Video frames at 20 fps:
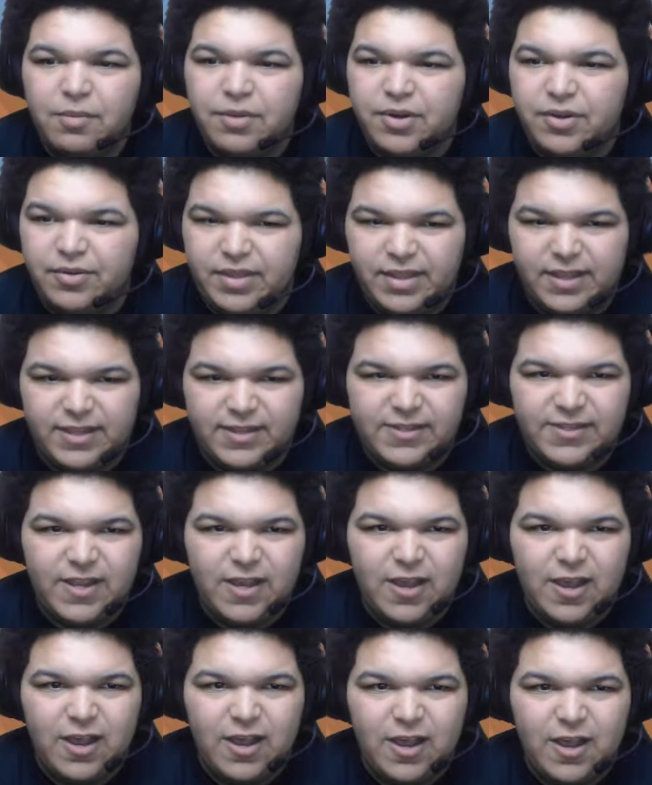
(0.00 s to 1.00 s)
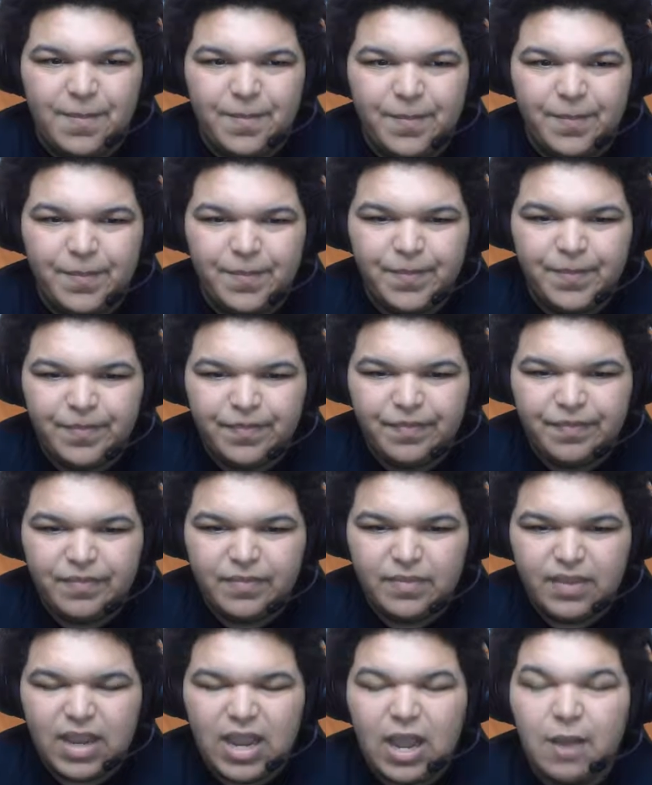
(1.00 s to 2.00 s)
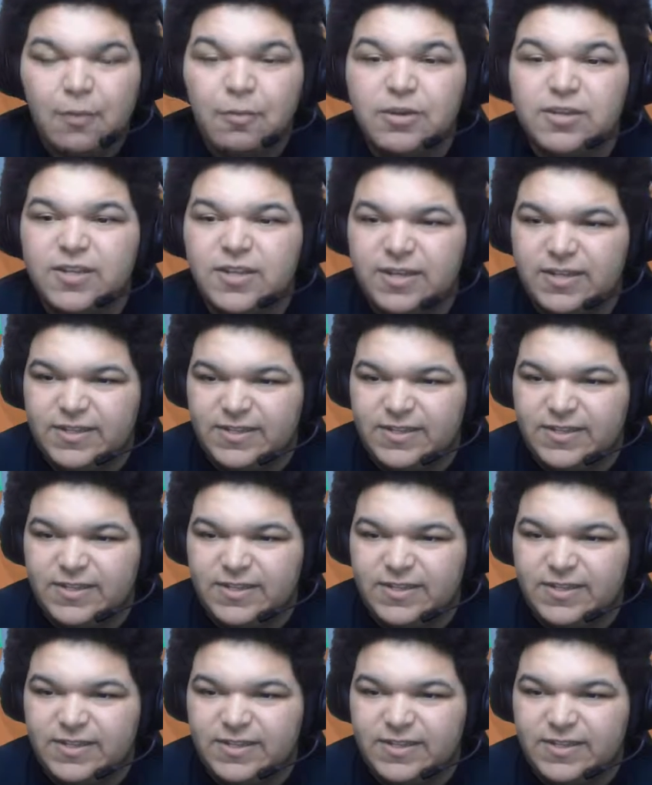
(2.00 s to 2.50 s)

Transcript: while we're doing this, um, I was